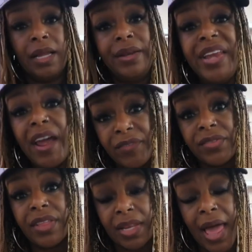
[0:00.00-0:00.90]

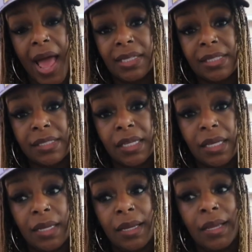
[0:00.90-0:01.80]
Nevertheless,
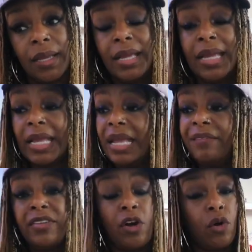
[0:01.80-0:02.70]

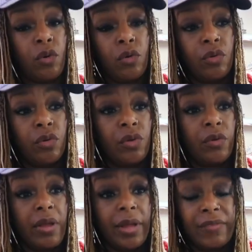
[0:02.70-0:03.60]
even though,
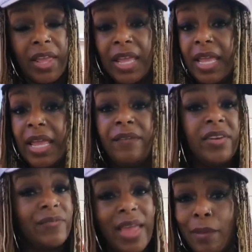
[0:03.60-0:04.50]

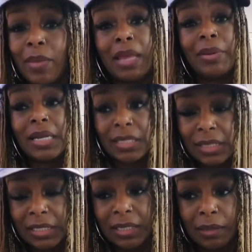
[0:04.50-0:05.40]
even if that may be the
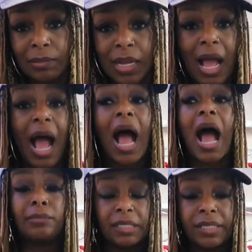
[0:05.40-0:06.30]
system,
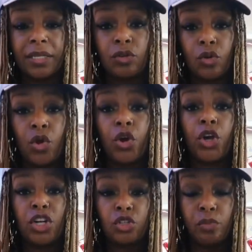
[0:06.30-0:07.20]
I'm still
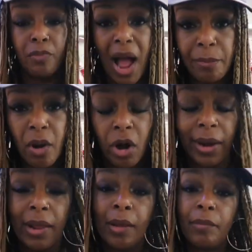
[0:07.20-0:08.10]
going to do my
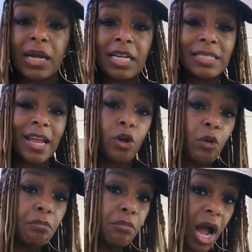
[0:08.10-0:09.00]
part because I
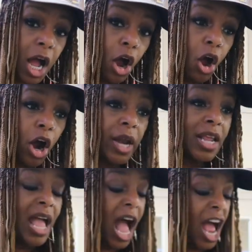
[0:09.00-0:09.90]
know my heart,
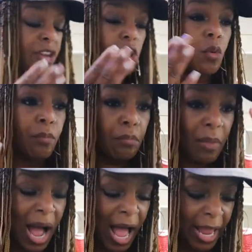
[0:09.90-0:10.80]
I know
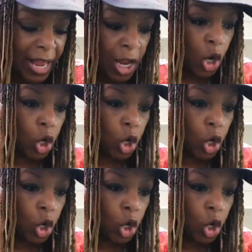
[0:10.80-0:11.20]
my